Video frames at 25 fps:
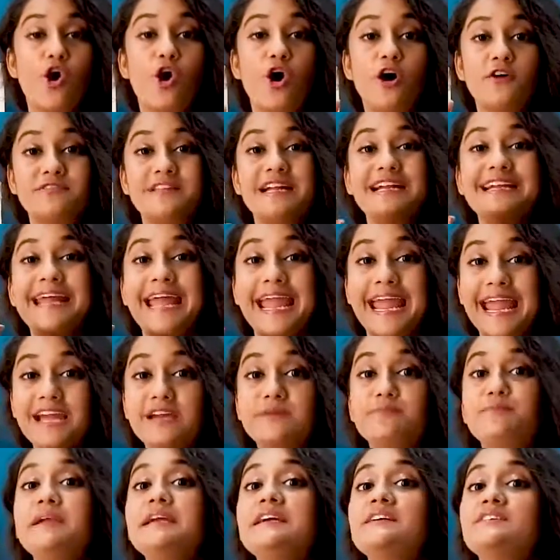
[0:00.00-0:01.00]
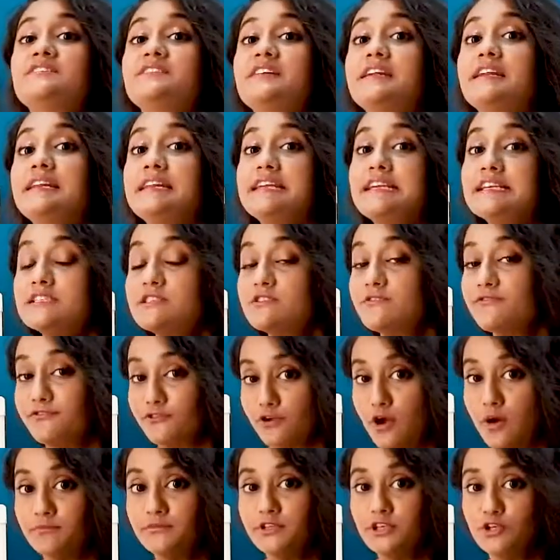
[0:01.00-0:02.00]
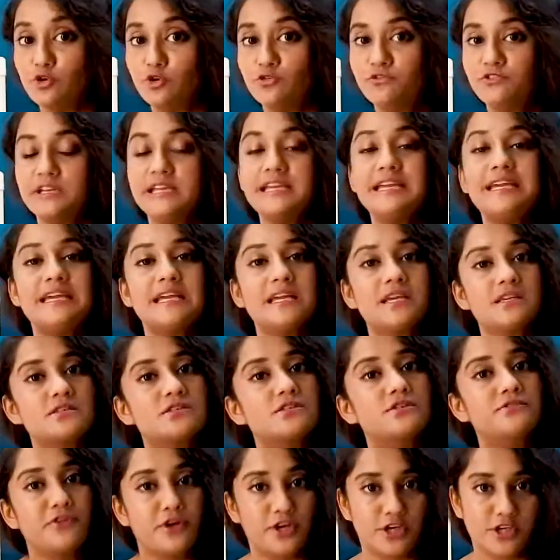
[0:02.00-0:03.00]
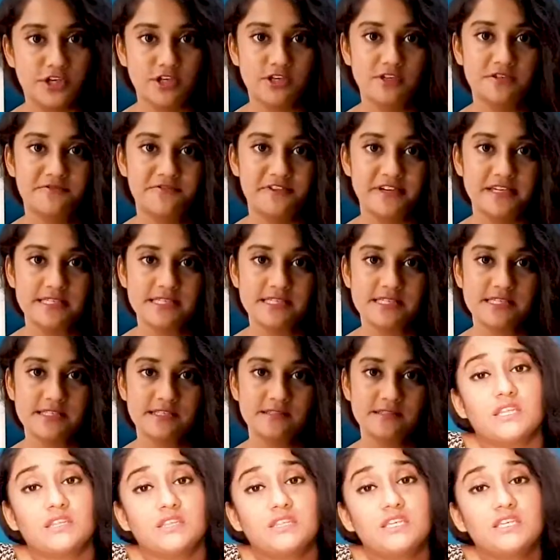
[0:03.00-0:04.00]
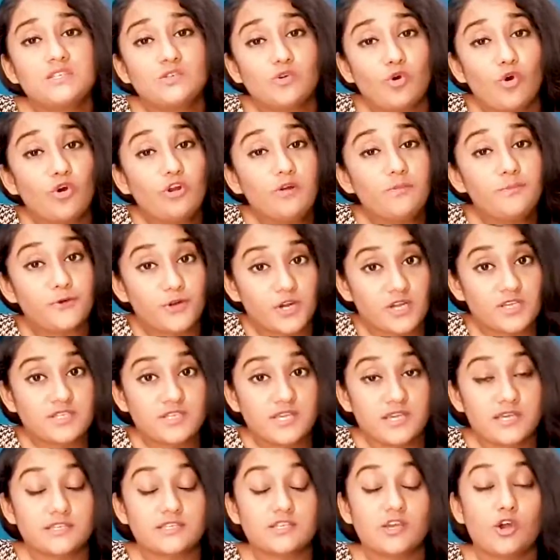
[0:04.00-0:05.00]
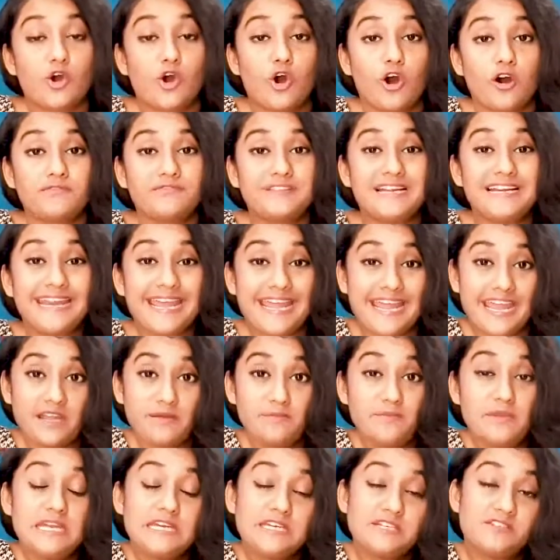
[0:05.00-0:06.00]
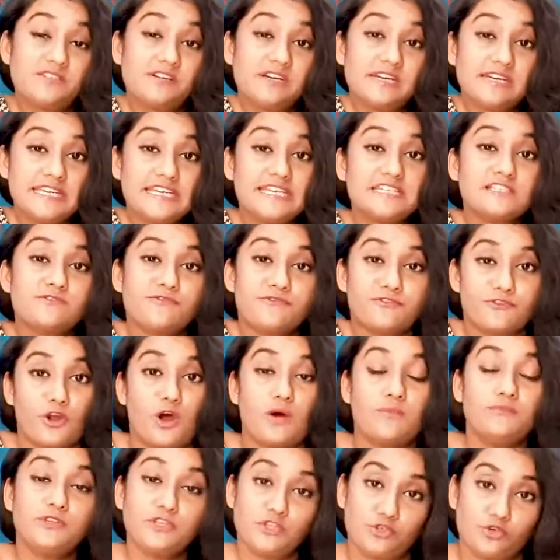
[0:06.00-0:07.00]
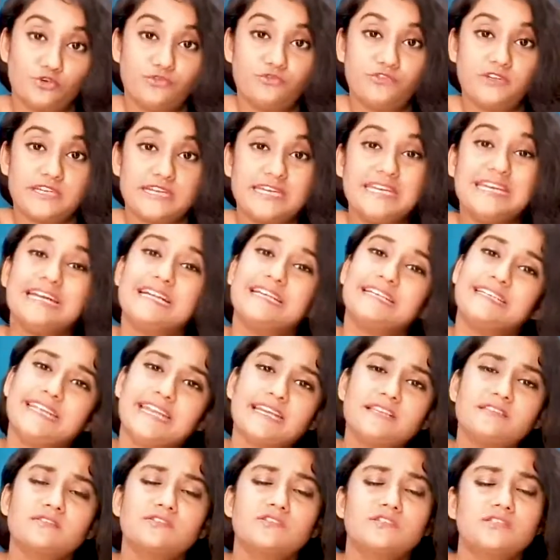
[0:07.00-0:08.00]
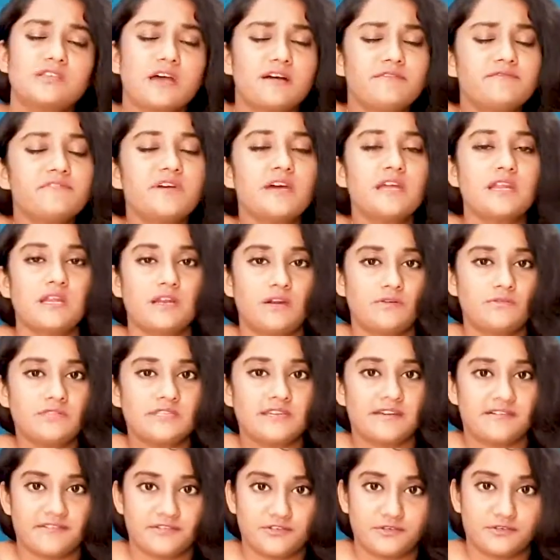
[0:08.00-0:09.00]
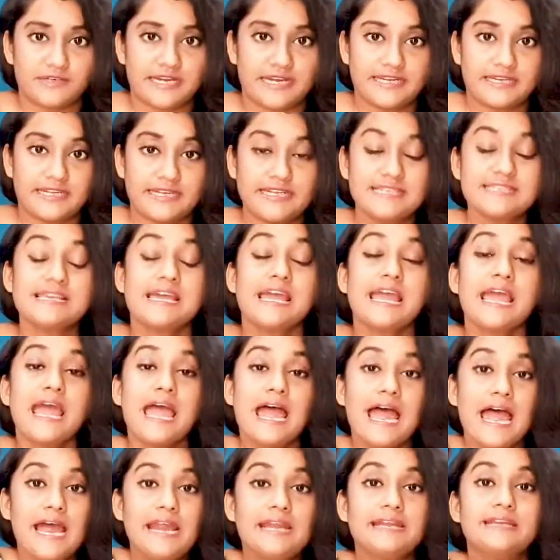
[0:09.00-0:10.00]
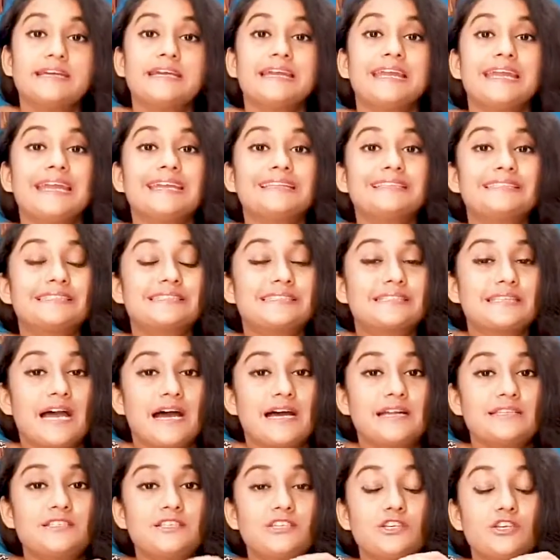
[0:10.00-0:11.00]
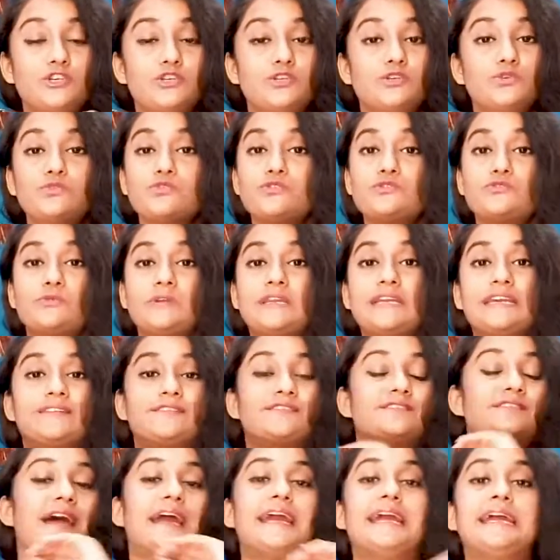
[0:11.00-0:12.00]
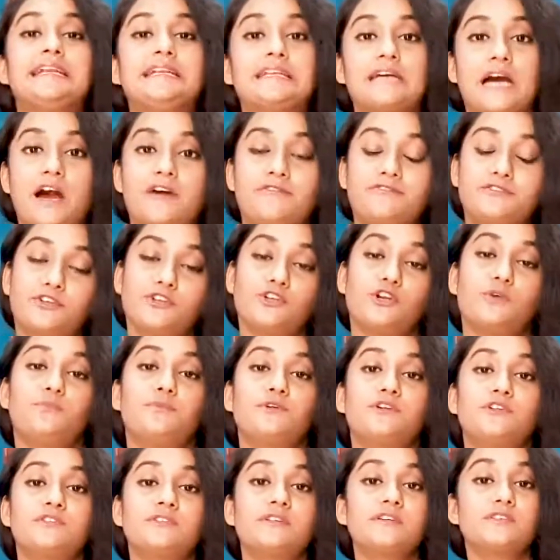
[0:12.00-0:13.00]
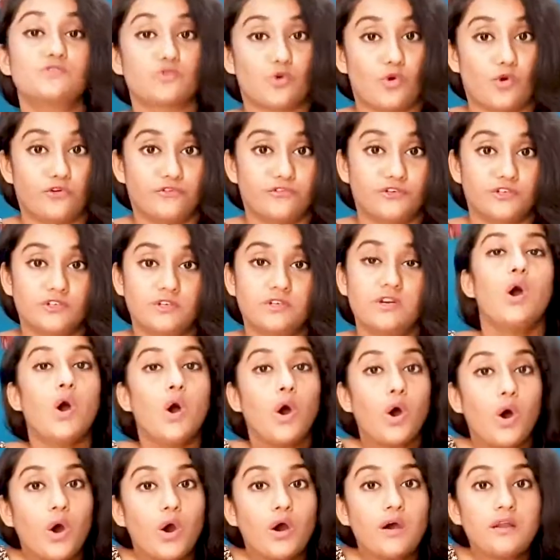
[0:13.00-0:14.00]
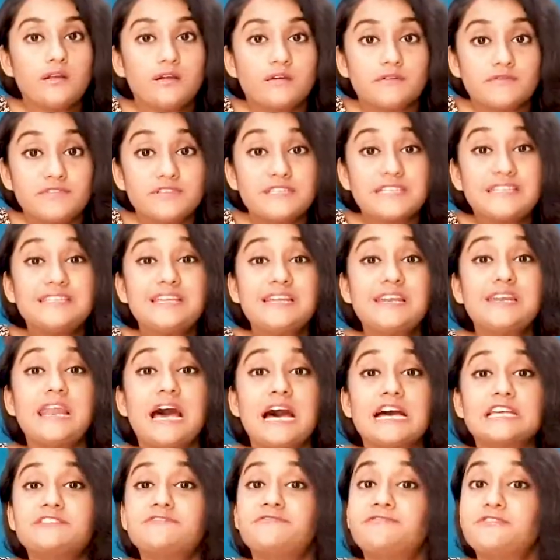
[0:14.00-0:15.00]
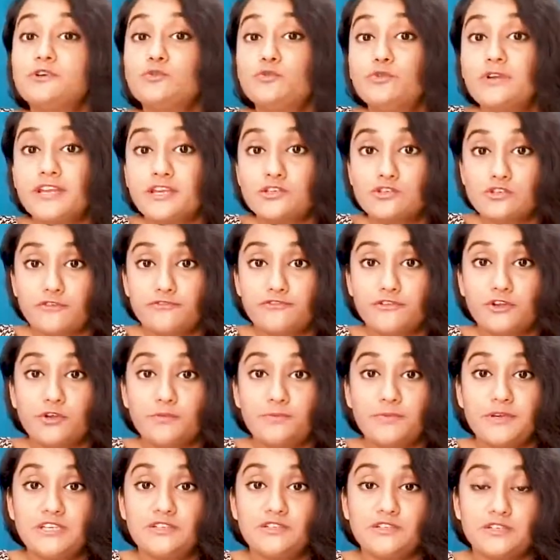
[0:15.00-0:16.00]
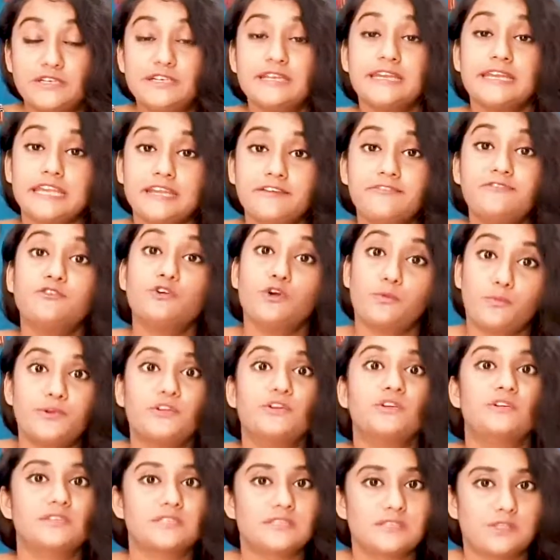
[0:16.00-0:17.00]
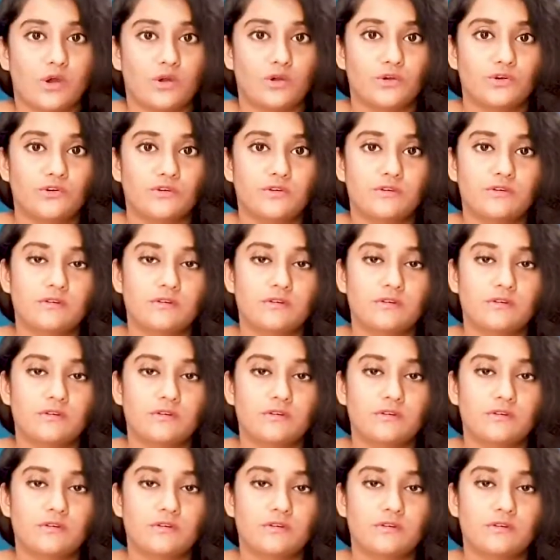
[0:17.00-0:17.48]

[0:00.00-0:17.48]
of that egg being released from the ovary is the follicular phase. This whole process of that egg being released from the ovary takes somewhere around 7 to 10 days, and it starts usually right after your period is over or within the last few days of your period if your period is longer.